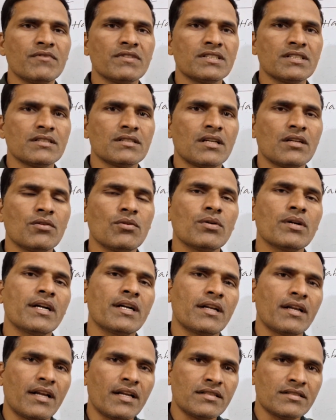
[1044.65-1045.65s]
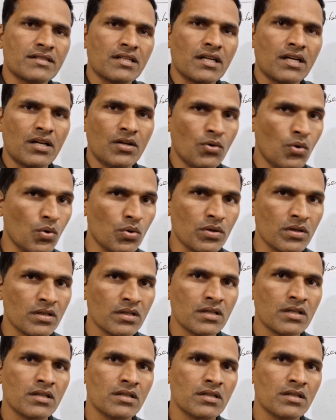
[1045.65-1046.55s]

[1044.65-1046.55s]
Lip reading: which is unknown and rest are known.